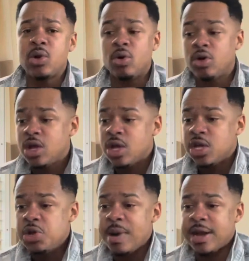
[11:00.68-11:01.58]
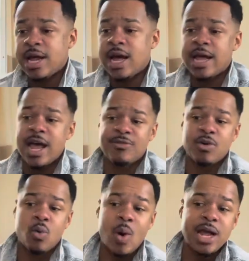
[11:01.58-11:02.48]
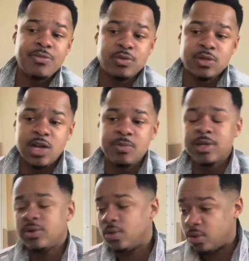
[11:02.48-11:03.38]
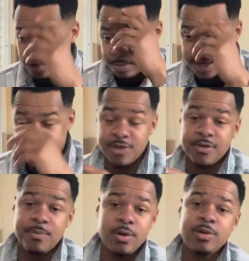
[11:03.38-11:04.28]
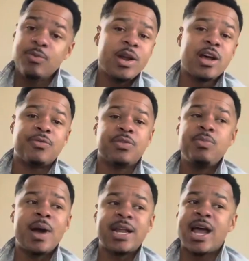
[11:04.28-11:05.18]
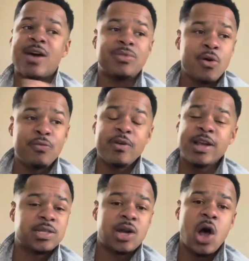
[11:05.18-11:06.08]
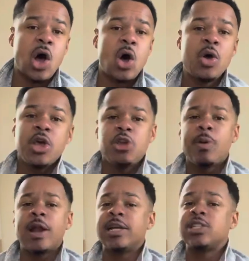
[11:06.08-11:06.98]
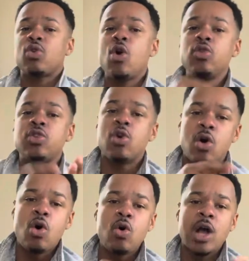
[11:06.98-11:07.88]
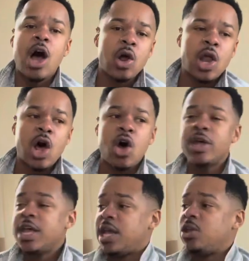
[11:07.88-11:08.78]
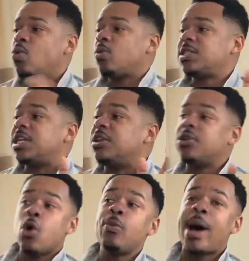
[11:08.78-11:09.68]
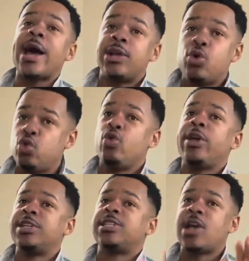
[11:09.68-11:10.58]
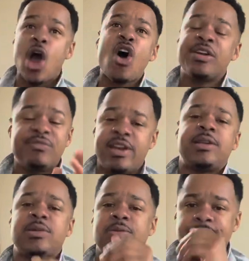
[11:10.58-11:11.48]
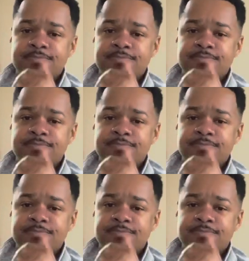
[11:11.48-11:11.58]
or you might not have a wife or something, or you might not have a whatever. You might not have no friends to call. You probably can scroll through your whole call log and you won't see nobody who you can just call and vent to.